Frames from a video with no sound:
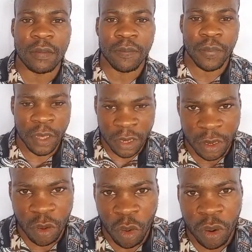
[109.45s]
paid.
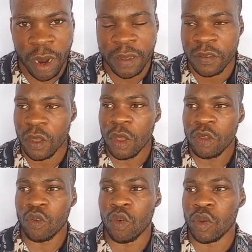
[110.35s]
All right.
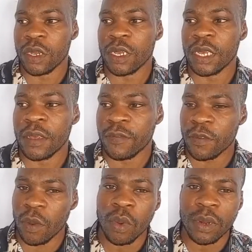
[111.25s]
So if
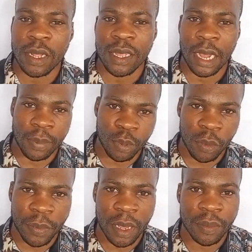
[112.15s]
someone that have
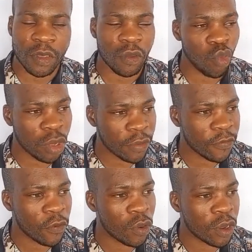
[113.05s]
problem is looking
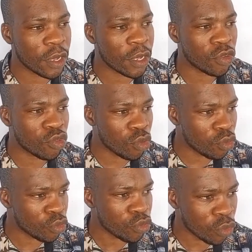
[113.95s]
for a
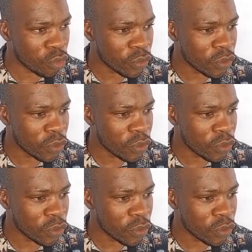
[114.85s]
solution,